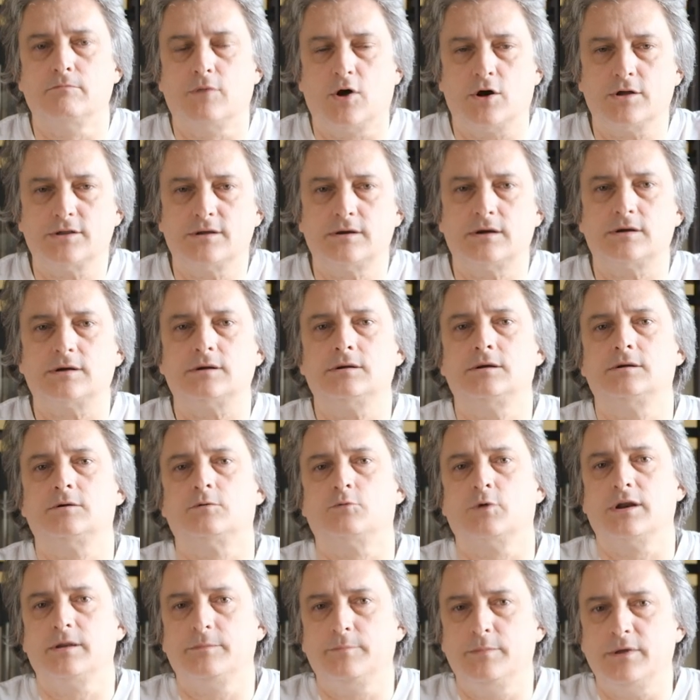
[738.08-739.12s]
modern,
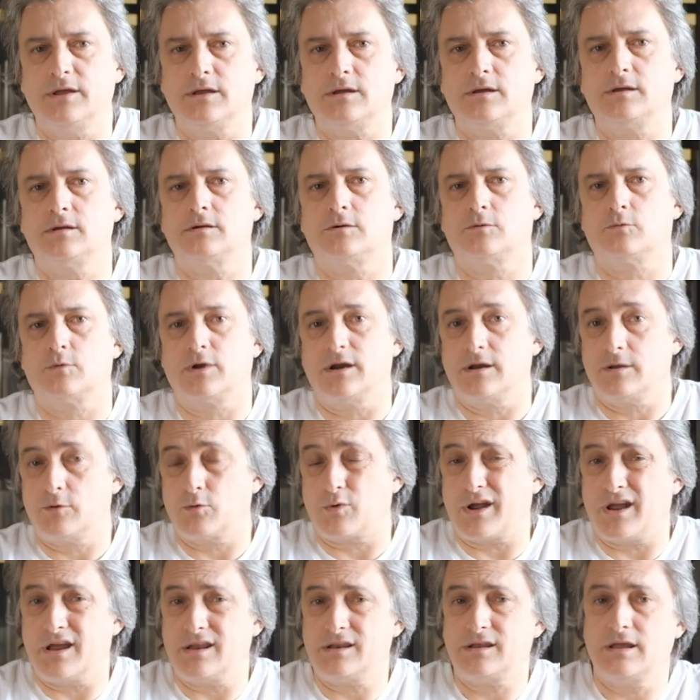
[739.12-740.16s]
really big, really
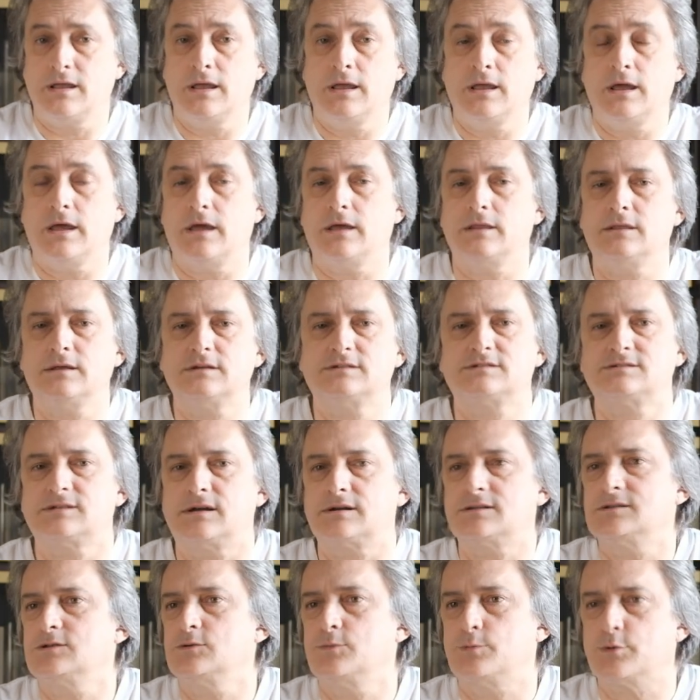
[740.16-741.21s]
great, and they
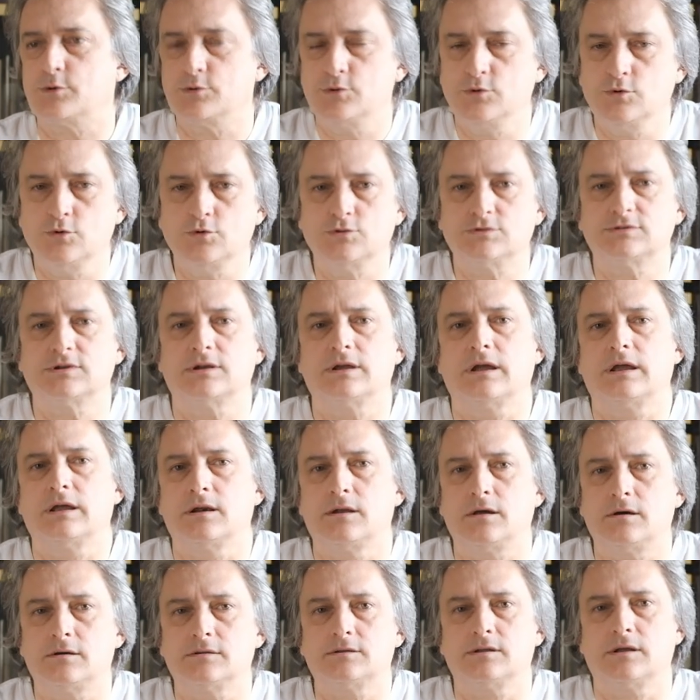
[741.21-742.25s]
started to produce a
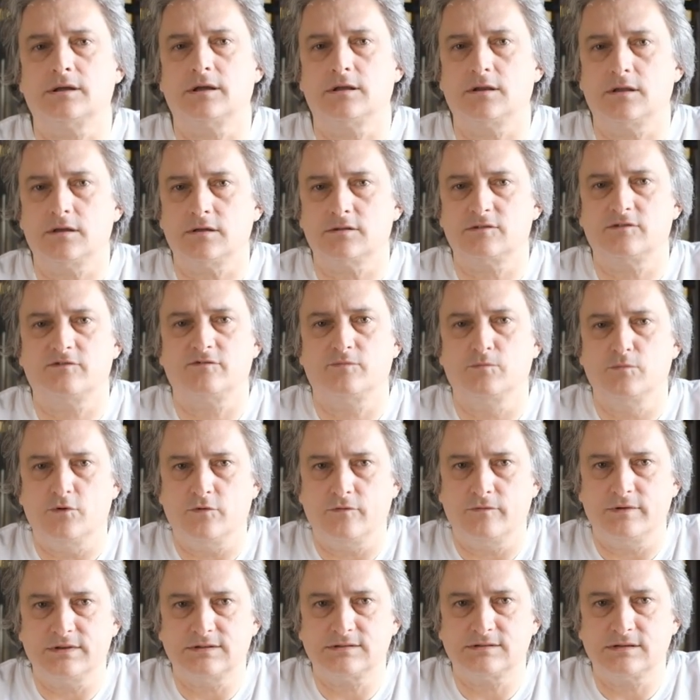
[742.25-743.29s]
lot of
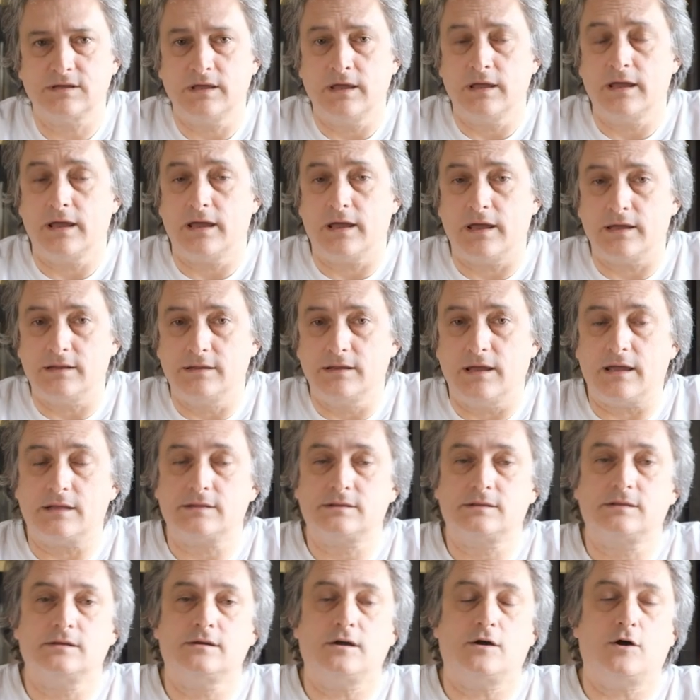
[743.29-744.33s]
movies, and
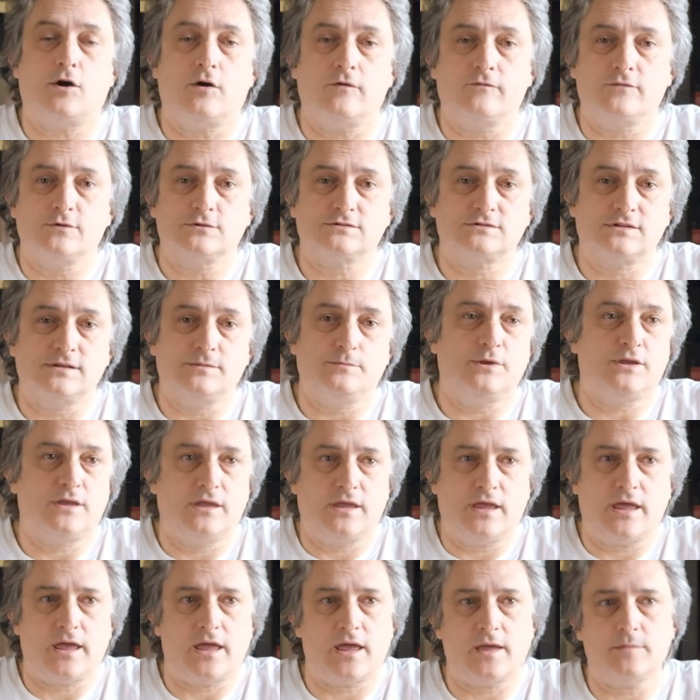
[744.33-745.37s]
that obviously
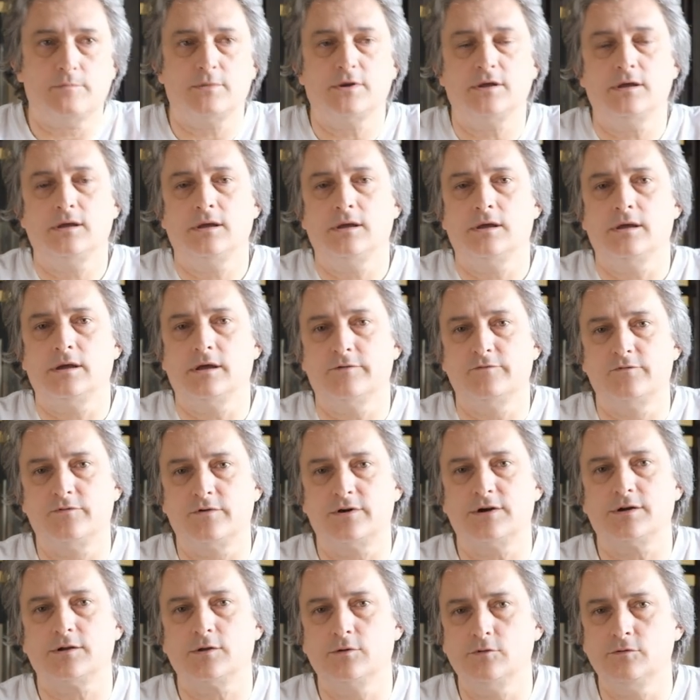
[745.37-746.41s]
became a
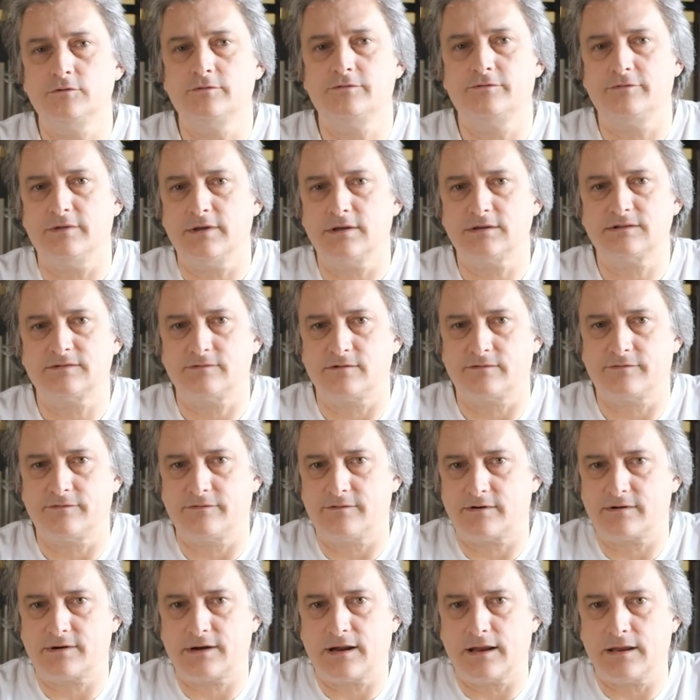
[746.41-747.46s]
very good thing for
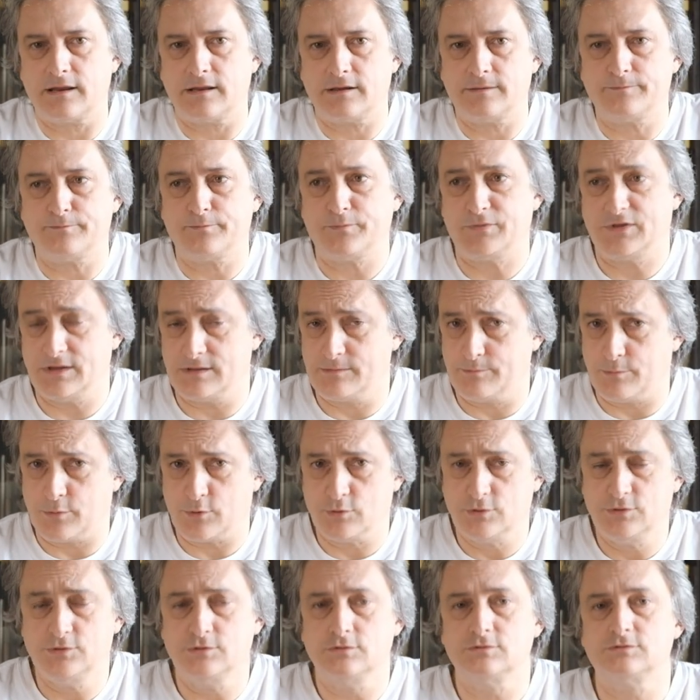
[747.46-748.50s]
Ferrania, that
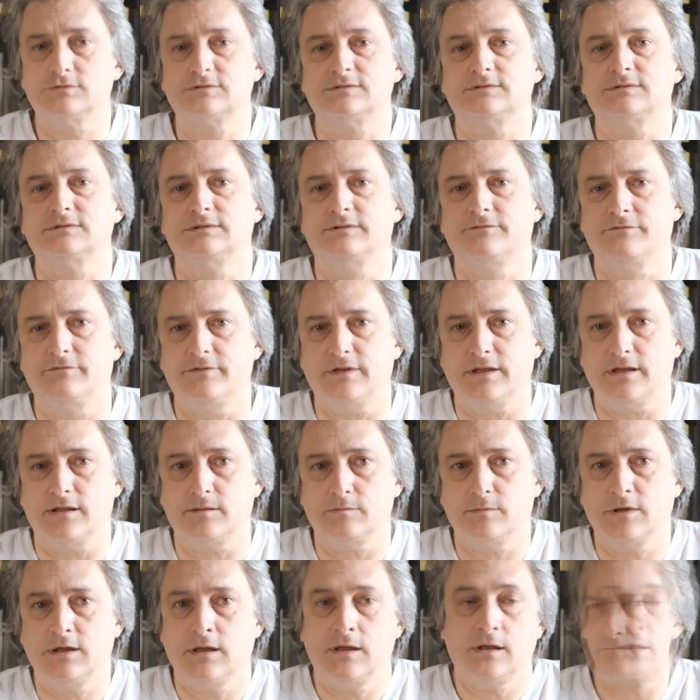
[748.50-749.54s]
produced the
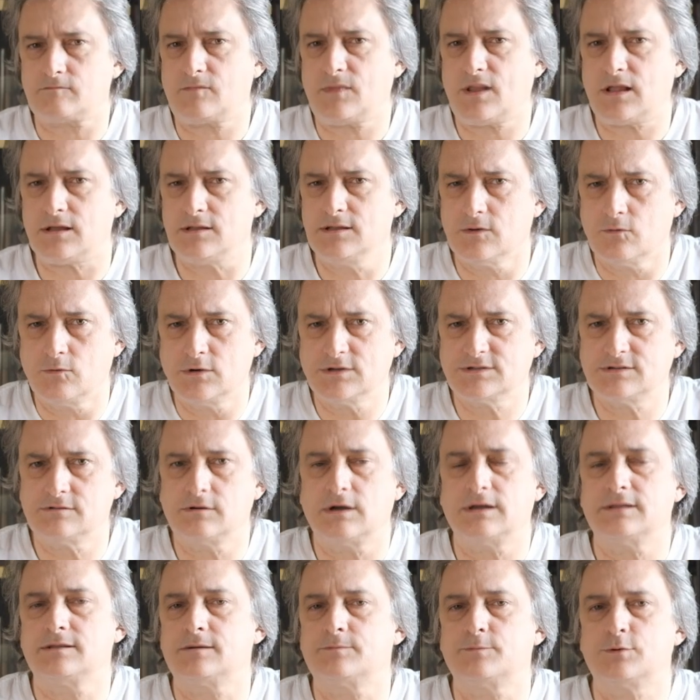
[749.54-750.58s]
film. There was no
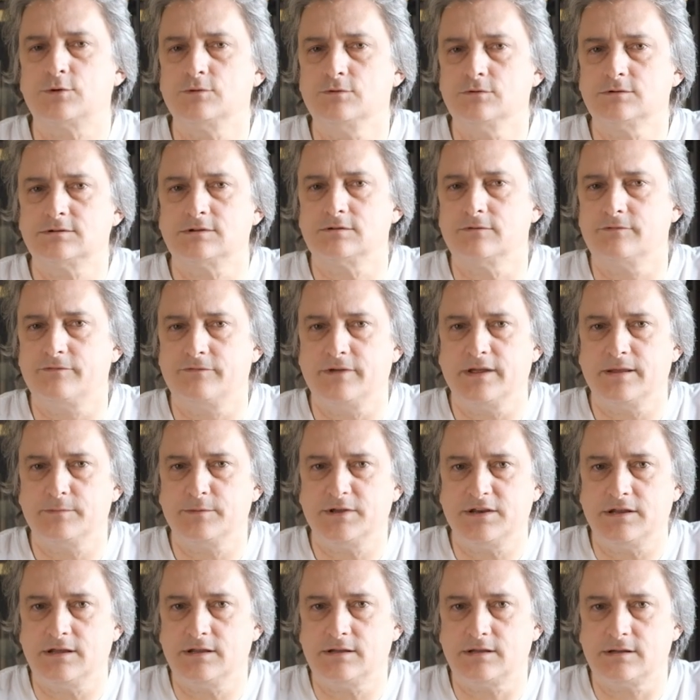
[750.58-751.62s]
other producer of the film
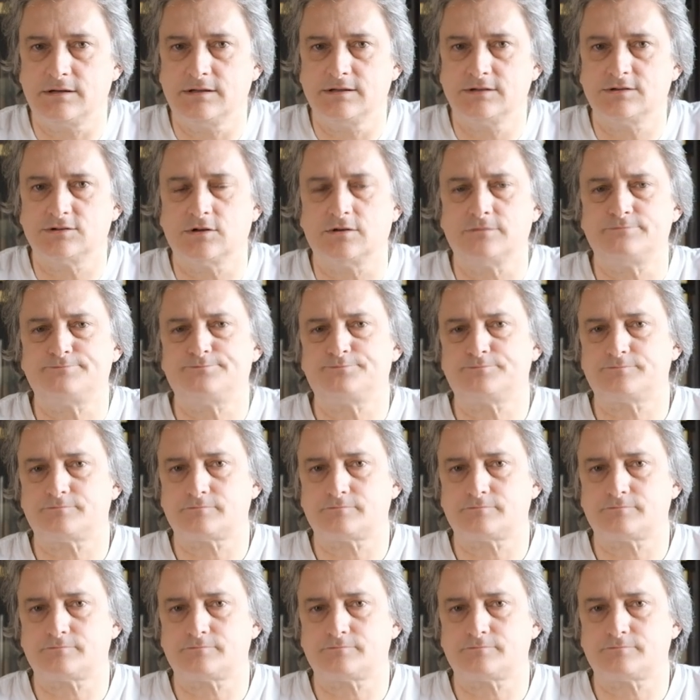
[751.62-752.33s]
in Italy, so